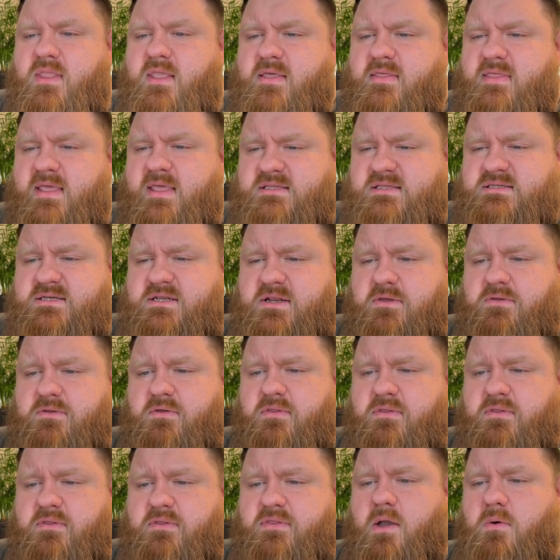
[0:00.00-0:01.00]
That's another
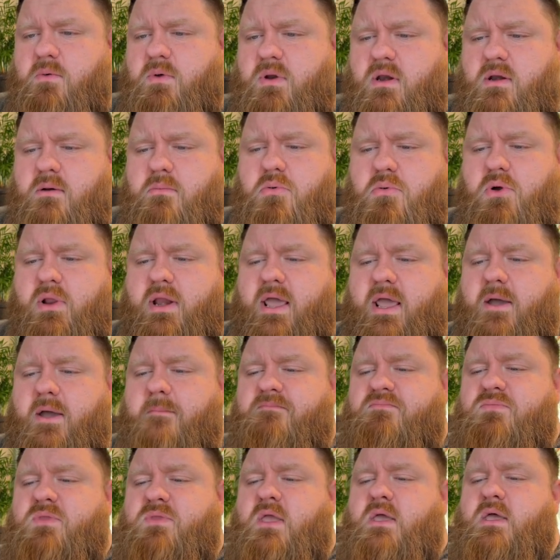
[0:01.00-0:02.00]
thing I wanted to point out.
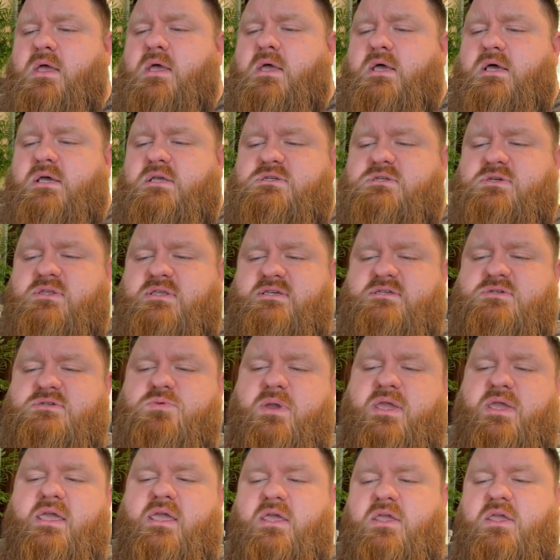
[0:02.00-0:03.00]
So this
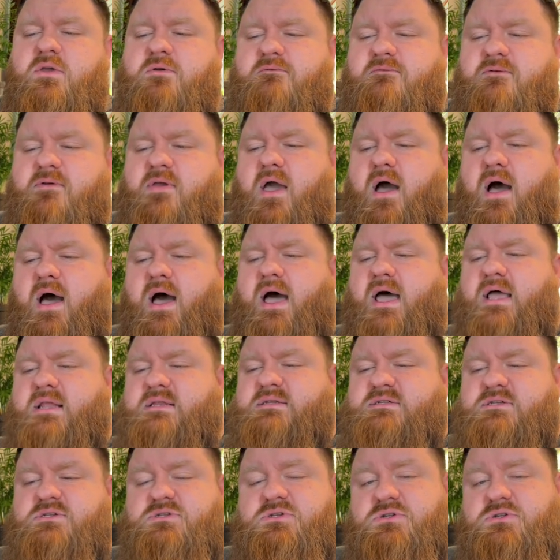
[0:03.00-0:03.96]
week you've got